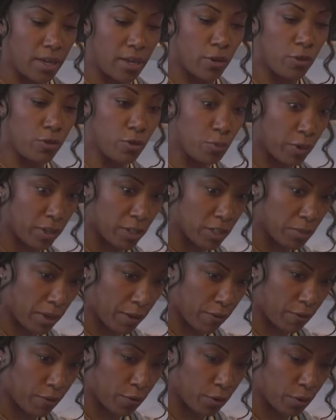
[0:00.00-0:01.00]
Who, what is
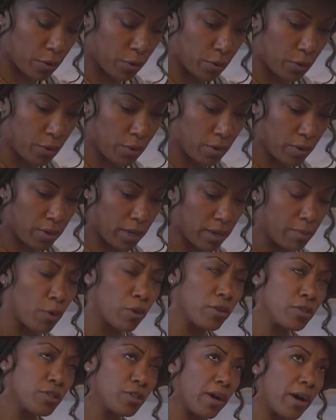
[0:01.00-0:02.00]
my food? And
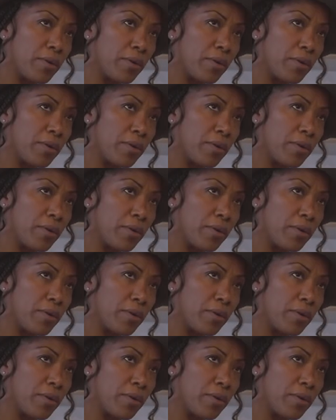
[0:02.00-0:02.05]
more so,